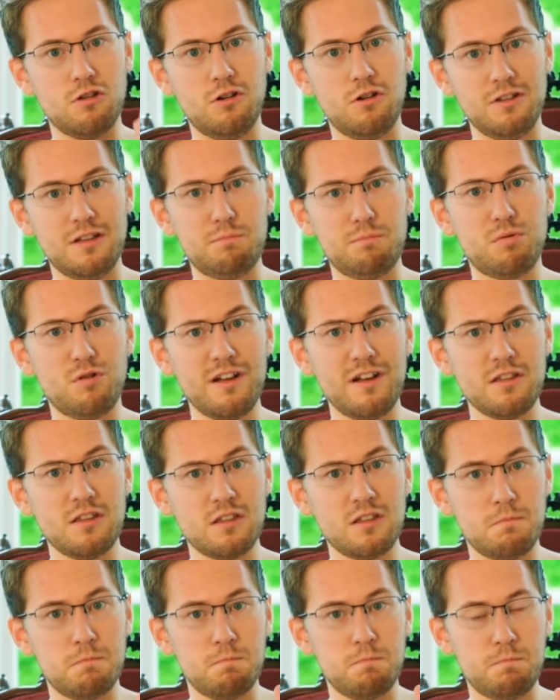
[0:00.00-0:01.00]
saw the
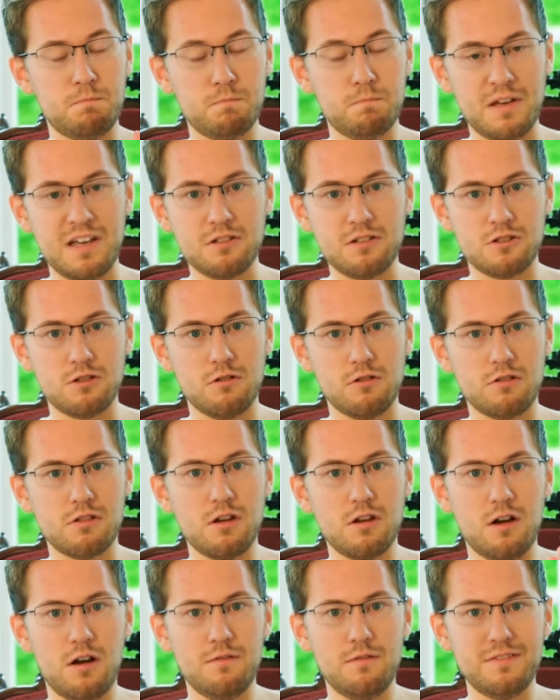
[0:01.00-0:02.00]
press pictures
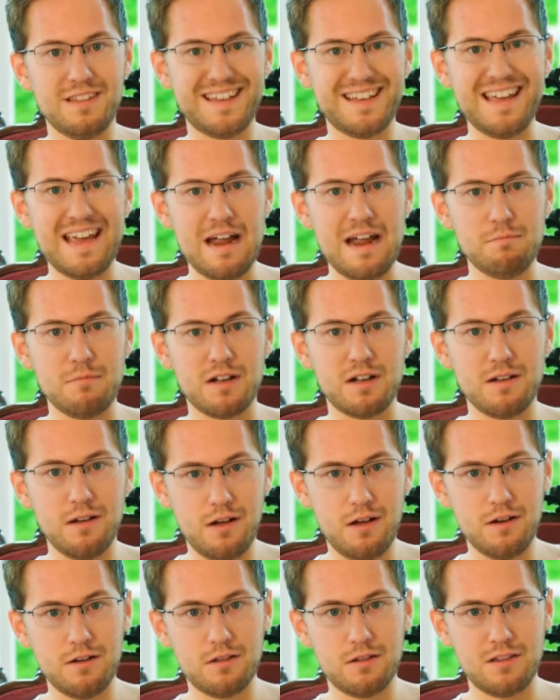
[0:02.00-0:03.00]
of the camera
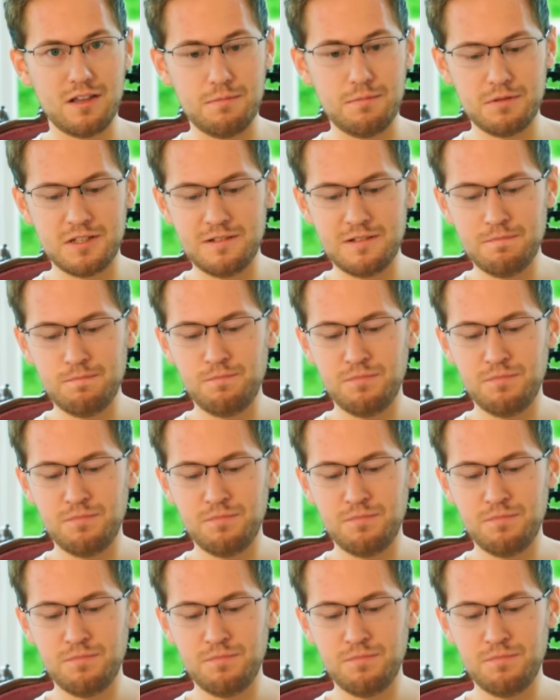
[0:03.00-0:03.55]
concept,